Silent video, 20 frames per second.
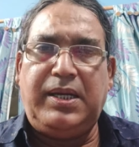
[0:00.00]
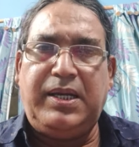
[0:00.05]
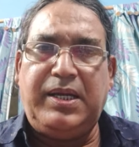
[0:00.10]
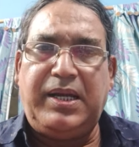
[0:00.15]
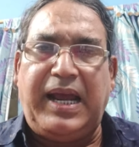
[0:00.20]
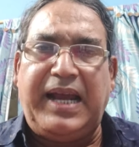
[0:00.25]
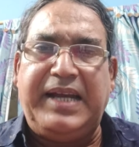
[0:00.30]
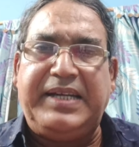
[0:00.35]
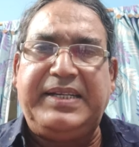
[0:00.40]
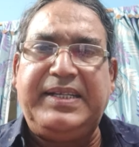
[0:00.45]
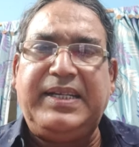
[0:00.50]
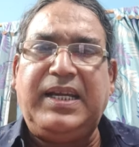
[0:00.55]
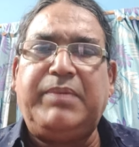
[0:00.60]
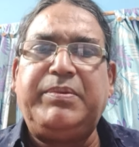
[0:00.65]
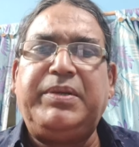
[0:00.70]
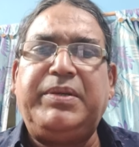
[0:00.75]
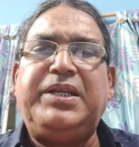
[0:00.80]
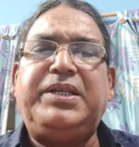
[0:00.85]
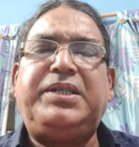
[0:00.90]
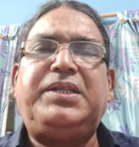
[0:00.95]
writing
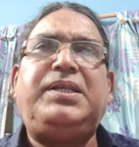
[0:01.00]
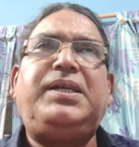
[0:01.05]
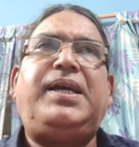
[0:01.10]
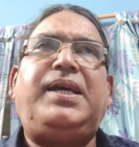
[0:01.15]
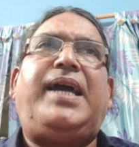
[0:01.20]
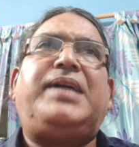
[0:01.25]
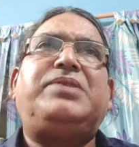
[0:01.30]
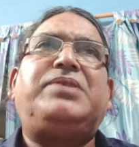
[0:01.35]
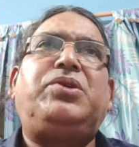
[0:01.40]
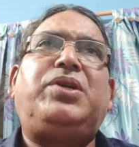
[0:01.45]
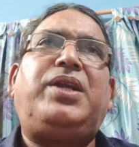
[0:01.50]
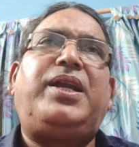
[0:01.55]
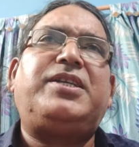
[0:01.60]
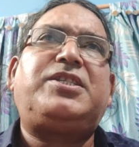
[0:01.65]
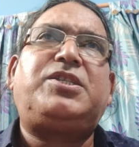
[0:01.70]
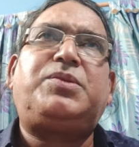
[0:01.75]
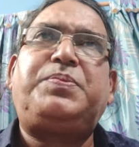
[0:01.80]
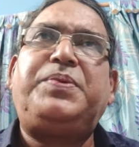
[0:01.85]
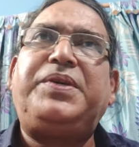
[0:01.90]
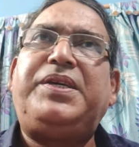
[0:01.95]
ability as well
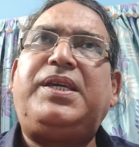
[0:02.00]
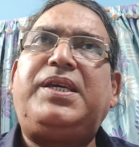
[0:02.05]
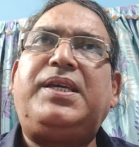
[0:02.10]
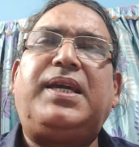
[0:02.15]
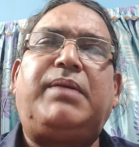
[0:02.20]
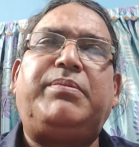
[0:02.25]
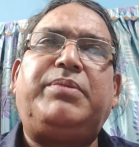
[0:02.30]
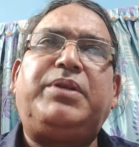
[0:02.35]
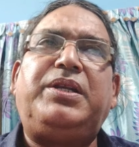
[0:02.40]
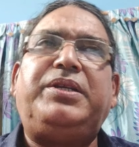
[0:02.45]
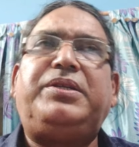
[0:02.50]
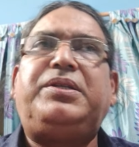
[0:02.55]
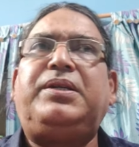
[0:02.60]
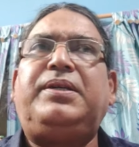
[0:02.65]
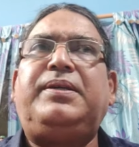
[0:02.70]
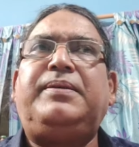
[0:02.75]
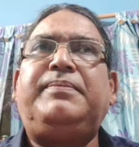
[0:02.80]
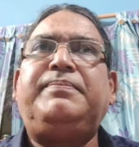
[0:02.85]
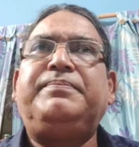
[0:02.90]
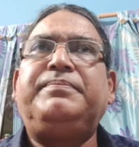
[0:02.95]
as speaking
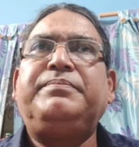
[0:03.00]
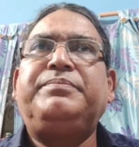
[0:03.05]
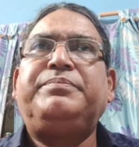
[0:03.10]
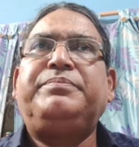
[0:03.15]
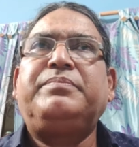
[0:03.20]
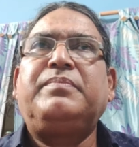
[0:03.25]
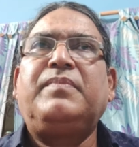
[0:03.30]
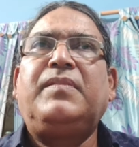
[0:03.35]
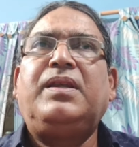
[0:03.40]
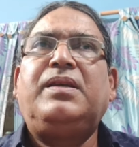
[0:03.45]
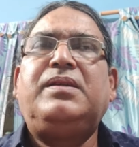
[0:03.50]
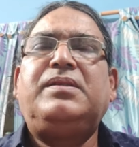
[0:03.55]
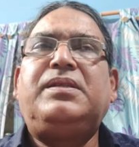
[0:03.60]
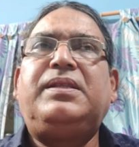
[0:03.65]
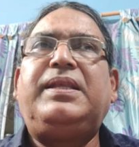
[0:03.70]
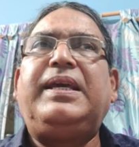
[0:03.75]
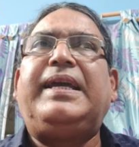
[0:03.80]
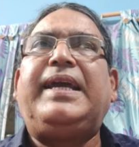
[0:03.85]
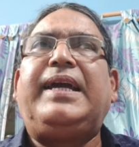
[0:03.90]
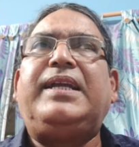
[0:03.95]
ability.
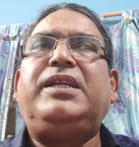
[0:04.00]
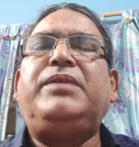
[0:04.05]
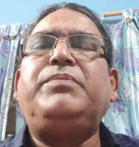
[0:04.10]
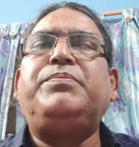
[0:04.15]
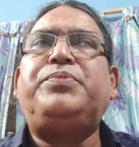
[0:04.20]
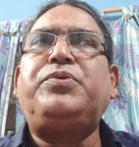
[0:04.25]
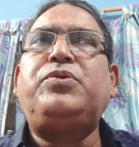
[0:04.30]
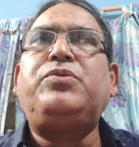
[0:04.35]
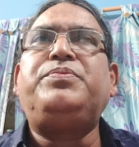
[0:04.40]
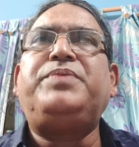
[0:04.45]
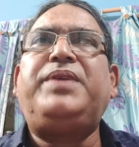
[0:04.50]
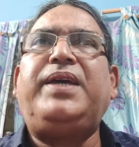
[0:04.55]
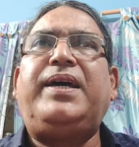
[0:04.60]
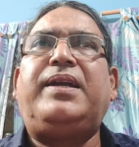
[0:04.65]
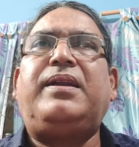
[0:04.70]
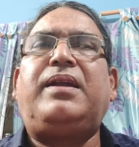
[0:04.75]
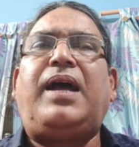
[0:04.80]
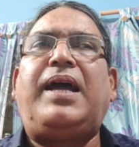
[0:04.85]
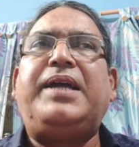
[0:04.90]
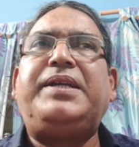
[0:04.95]
They can improve
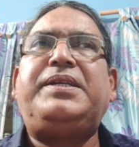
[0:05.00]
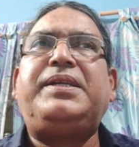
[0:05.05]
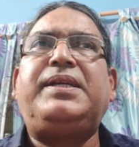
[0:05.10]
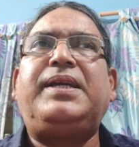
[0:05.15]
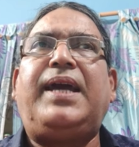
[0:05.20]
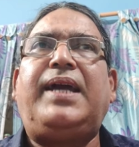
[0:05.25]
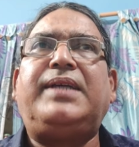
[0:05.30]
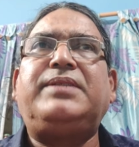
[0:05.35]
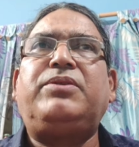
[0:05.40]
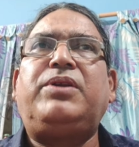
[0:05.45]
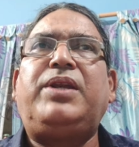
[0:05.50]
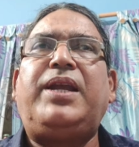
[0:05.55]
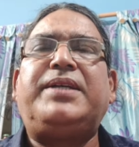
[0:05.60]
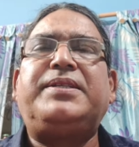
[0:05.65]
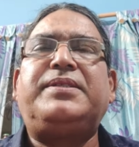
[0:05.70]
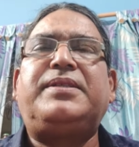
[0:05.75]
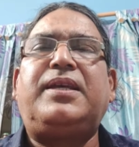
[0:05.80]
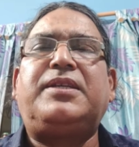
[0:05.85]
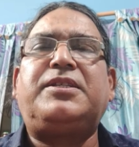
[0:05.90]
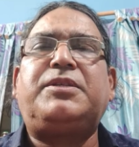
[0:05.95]
their writing as well
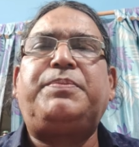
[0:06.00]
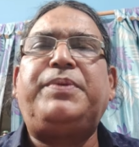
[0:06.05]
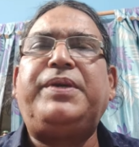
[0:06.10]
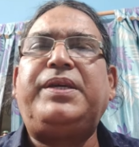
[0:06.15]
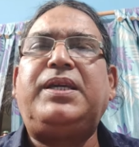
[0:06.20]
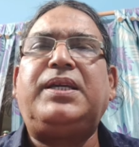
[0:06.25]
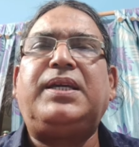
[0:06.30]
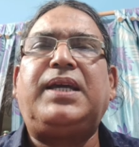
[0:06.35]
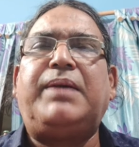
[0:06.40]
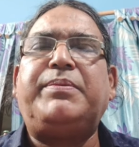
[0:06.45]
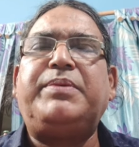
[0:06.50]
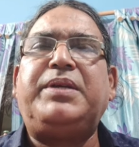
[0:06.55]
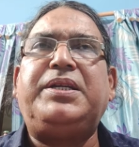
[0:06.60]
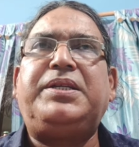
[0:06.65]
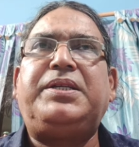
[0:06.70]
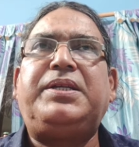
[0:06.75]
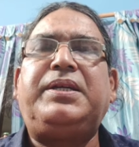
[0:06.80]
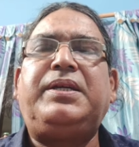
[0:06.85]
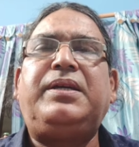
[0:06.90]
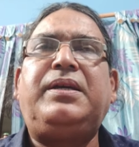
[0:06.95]
as the speaking
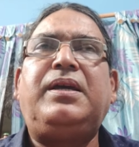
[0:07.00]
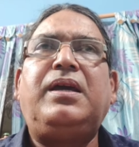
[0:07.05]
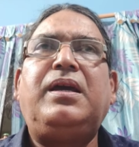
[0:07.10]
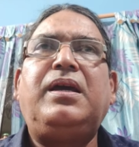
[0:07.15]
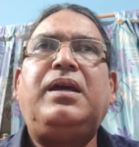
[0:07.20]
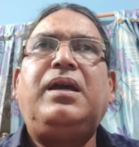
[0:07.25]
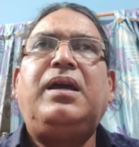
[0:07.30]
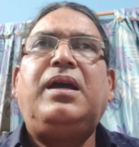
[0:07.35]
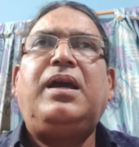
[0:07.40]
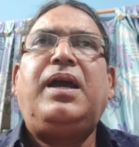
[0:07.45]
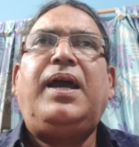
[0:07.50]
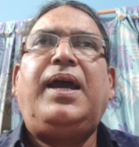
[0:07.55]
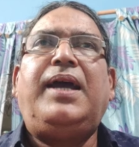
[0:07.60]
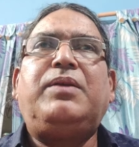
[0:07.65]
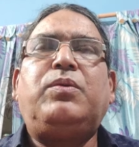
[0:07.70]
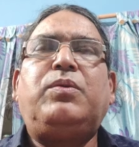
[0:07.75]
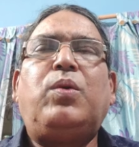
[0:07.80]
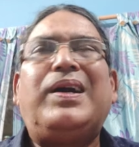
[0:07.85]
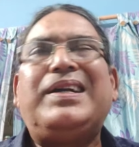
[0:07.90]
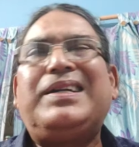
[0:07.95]
ability,
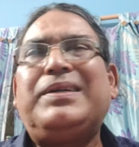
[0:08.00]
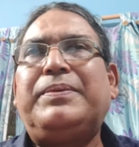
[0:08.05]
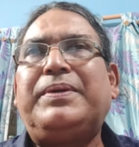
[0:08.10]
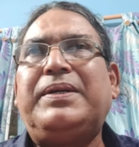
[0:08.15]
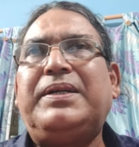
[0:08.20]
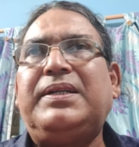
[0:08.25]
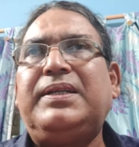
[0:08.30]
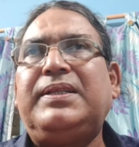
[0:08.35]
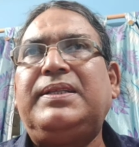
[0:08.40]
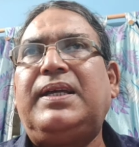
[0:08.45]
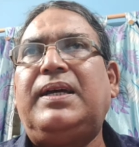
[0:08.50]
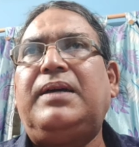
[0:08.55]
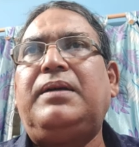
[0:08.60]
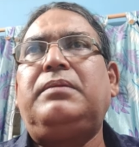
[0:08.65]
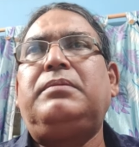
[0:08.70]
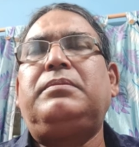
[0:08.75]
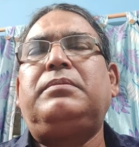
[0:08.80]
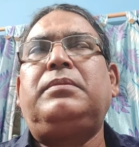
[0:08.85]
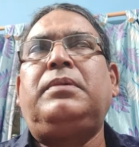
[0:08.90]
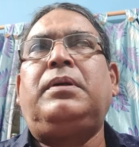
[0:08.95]
and whatever in
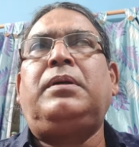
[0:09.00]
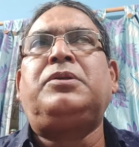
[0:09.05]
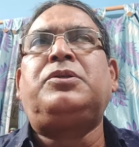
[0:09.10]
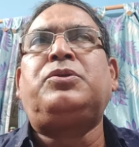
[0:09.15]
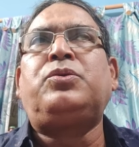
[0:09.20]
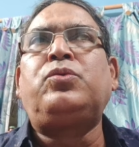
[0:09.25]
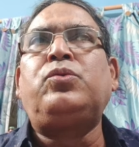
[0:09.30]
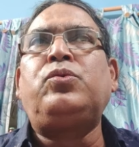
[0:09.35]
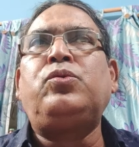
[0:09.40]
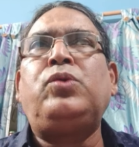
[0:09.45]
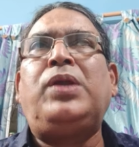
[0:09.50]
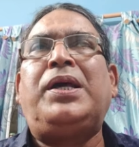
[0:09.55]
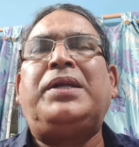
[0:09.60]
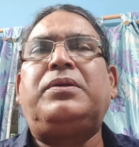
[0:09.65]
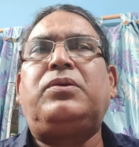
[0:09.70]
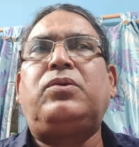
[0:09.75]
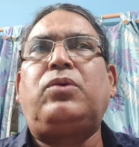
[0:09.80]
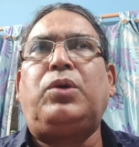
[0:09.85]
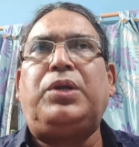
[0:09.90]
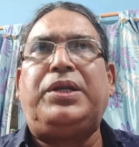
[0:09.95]
the school
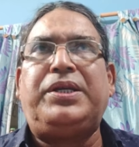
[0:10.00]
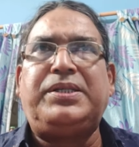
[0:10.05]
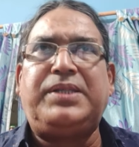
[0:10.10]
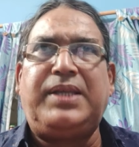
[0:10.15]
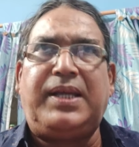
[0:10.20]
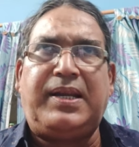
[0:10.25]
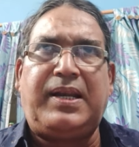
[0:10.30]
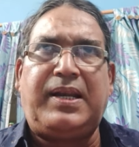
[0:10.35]
and college